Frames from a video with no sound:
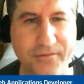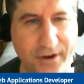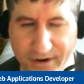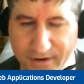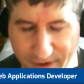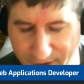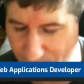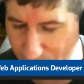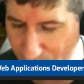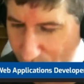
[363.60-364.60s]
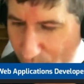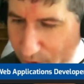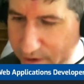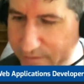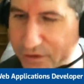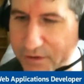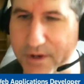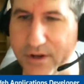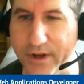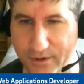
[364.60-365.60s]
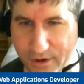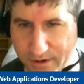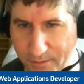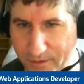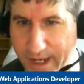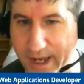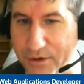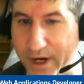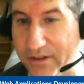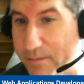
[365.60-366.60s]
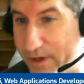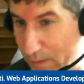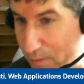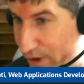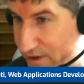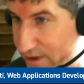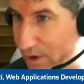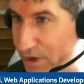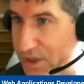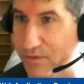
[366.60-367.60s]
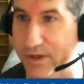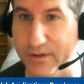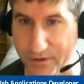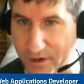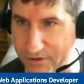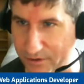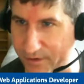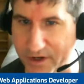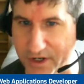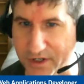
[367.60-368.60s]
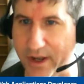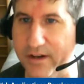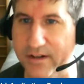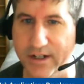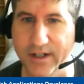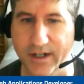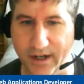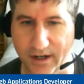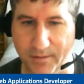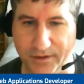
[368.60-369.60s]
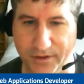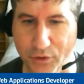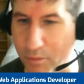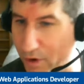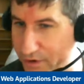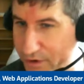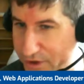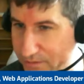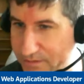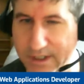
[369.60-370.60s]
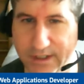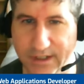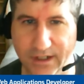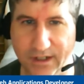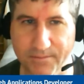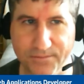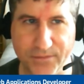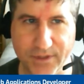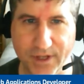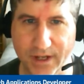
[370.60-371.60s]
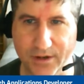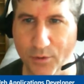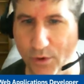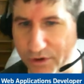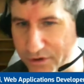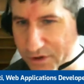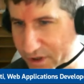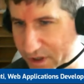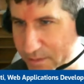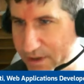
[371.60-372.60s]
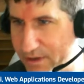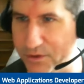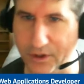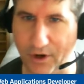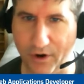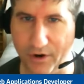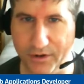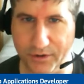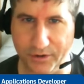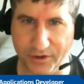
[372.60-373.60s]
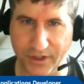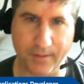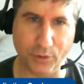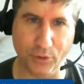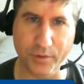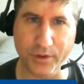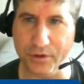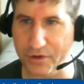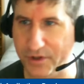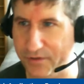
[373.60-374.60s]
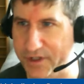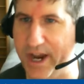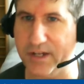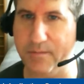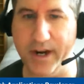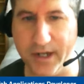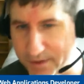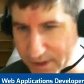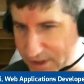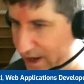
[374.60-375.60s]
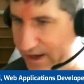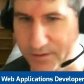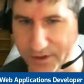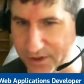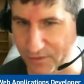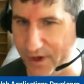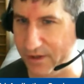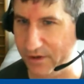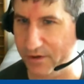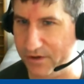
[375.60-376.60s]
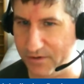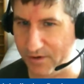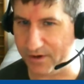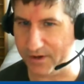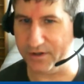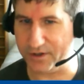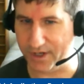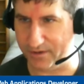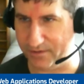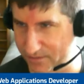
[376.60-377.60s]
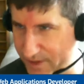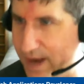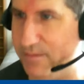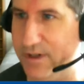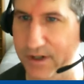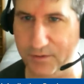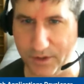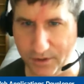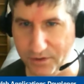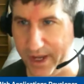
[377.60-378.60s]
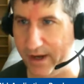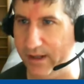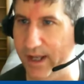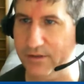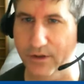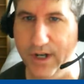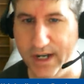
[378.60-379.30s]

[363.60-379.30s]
very, very wonderful to meet you, and I'm glad you got to meet our president, Mark Spring, who's also very excited about this new partnership. And you also are going to be using the same tool we use for task management, Asana, which is great to know that you already understand that, because we use that a lot. So